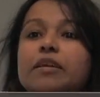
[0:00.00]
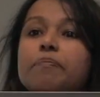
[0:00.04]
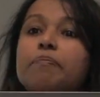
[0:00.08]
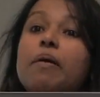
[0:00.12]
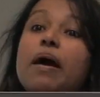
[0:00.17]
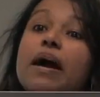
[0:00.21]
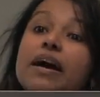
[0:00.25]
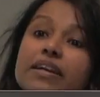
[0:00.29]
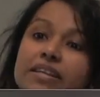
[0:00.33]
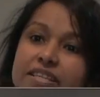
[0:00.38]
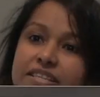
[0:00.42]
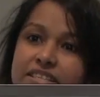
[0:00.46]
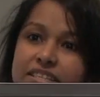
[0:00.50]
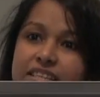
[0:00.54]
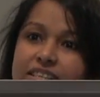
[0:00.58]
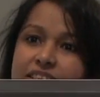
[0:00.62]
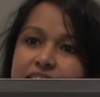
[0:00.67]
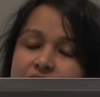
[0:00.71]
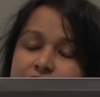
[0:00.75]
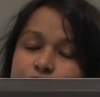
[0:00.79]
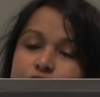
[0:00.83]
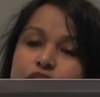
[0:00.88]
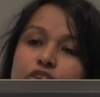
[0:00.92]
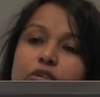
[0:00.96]
they
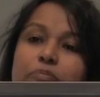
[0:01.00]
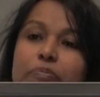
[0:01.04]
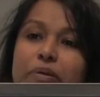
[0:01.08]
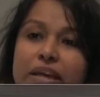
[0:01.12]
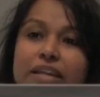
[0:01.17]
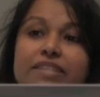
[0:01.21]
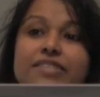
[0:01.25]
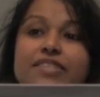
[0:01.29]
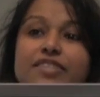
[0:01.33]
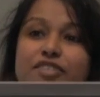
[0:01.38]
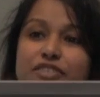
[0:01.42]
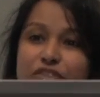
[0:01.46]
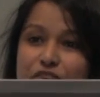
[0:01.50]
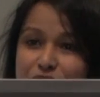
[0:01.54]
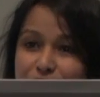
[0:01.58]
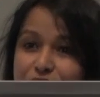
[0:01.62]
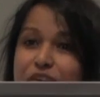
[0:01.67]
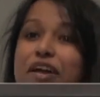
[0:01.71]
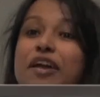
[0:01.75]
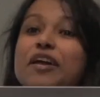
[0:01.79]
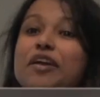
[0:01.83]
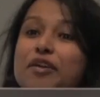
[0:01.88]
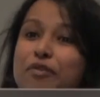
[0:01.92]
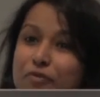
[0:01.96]
partitioned it on the basis of
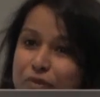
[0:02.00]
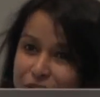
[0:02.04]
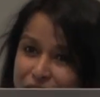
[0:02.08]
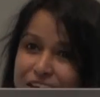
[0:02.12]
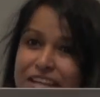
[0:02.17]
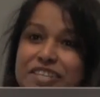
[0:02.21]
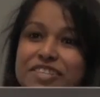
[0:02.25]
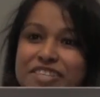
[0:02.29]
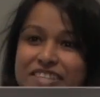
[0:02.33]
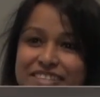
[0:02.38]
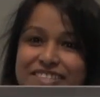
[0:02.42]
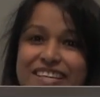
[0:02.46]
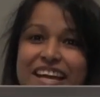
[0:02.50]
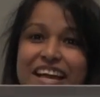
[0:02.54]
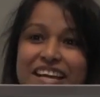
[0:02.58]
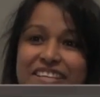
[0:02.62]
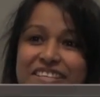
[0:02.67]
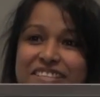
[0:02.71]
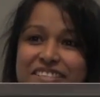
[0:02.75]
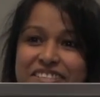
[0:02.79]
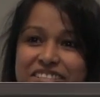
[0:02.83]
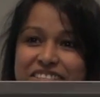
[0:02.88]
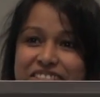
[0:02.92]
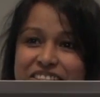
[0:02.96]
religious
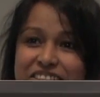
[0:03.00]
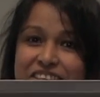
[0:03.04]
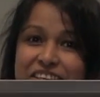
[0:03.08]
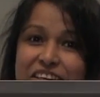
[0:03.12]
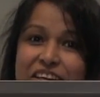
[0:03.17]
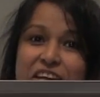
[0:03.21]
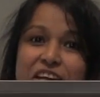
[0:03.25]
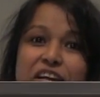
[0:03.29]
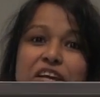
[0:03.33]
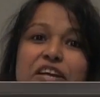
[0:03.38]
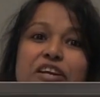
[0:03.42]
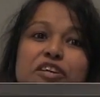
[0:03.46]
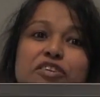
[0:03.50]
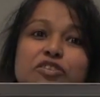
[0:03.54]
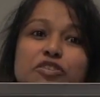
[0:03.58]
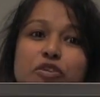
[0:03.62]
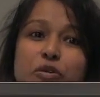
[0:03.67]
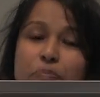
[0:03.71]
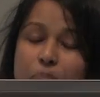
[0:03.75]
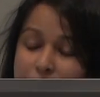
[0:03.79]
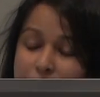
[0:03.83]
identity. So